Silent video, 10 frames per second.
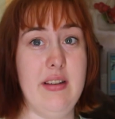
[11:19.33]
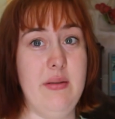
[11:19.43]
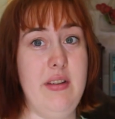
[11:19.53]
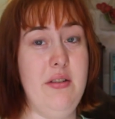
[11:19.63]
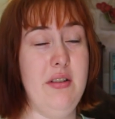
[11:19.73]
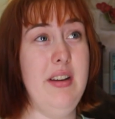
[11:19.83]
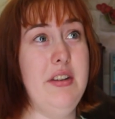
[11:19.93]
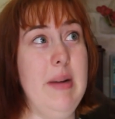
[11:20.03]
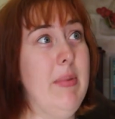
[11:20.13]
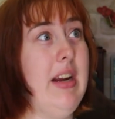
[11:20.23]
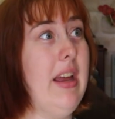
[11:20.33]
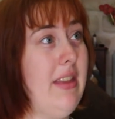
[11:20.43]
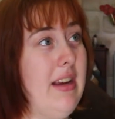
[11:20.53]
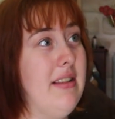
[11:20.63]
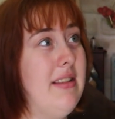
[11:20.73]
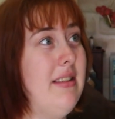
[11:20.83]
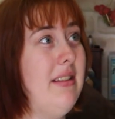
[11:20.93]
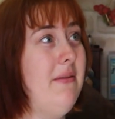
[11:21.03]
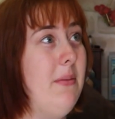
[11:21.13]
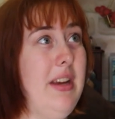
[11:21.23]
so it's usually cheaper to get things
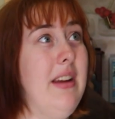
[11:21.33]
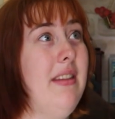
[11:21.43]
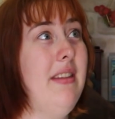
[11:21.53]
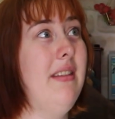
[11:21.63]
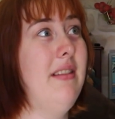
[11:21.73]
from here,